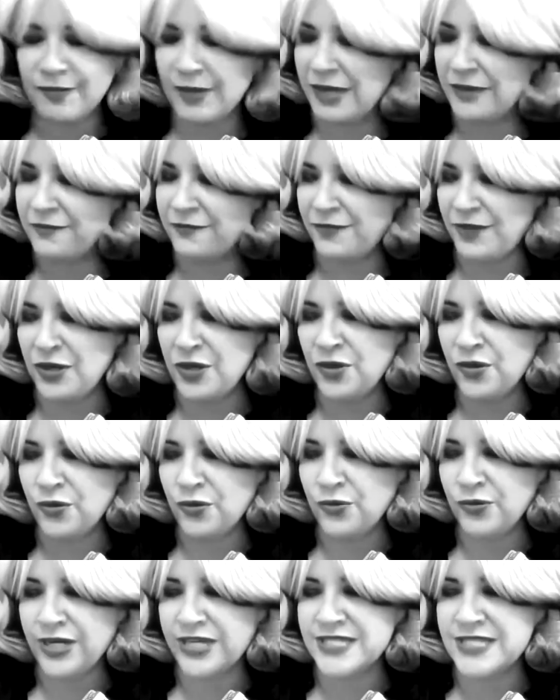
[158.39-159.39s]
my
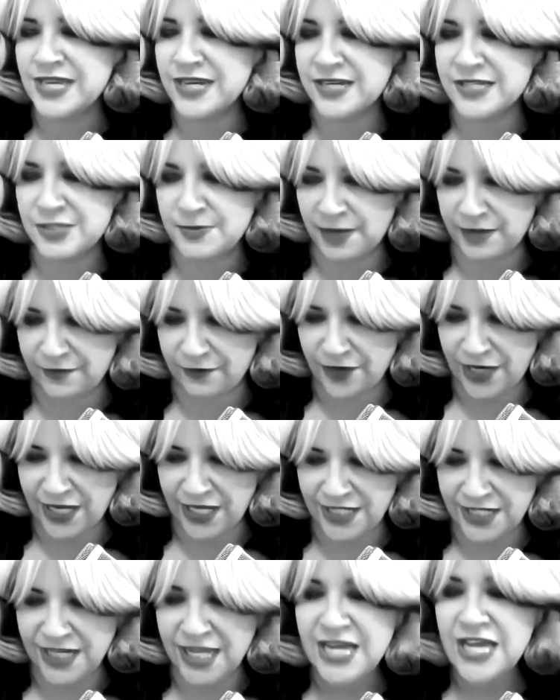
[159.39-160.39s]
phone. I sent it to my
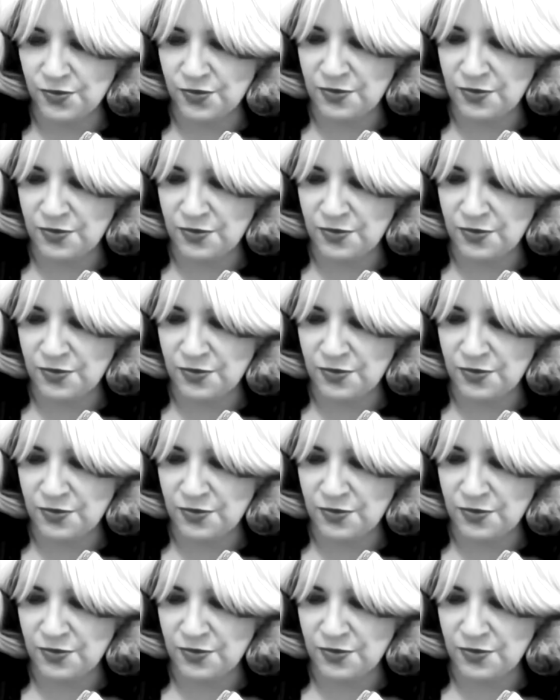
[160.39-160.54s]
friend.